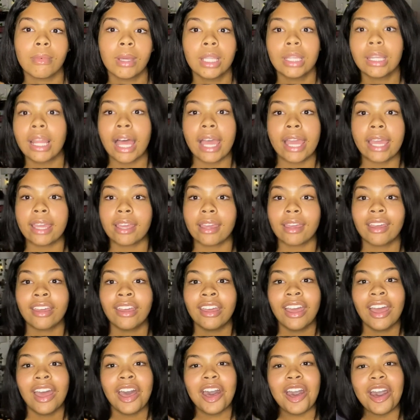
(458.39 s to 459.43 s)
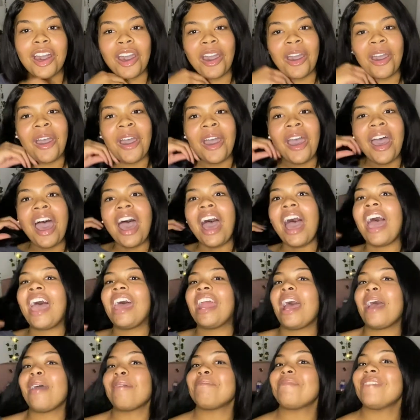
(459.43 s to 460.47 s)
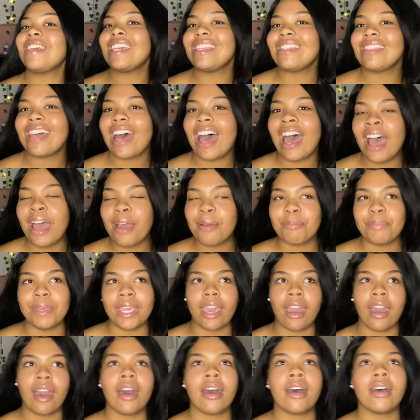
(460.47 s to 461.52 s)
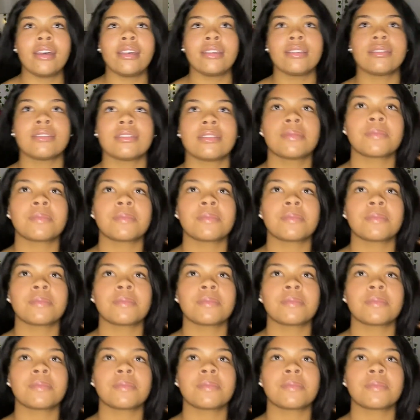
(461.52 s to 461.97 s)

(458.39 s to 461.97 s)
Like, and I mean that because